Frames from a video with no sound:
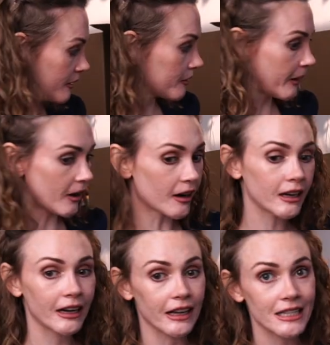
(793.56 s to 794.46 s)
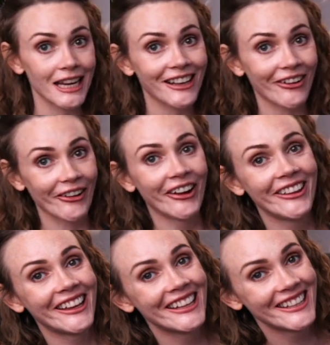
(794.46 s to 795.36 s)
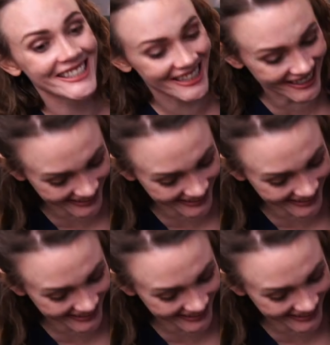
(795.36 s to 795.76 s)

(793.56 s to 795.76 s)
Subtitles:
My heart cannot take all of this.